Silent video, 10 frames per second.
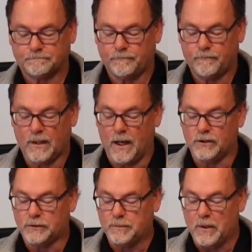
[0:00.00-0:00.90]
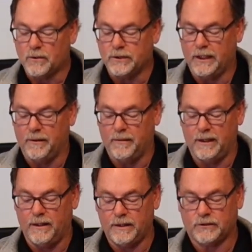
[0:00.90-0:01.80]
God spoke to him
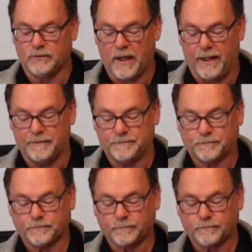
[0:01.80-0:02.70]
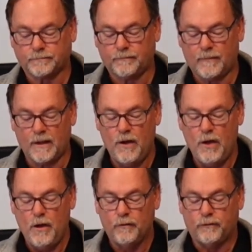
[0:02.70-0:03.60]
in this way
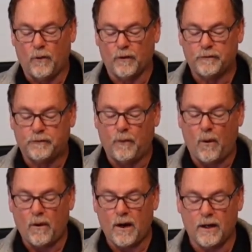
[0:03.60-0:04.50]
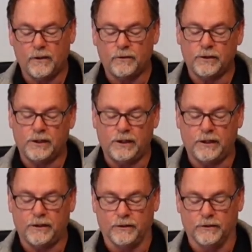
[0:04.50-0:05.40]
For 400
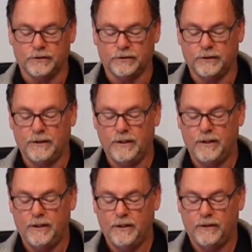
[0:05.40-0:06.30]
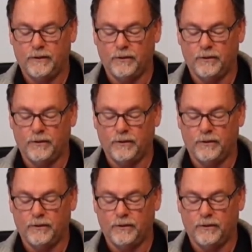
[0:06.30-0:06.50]
years, your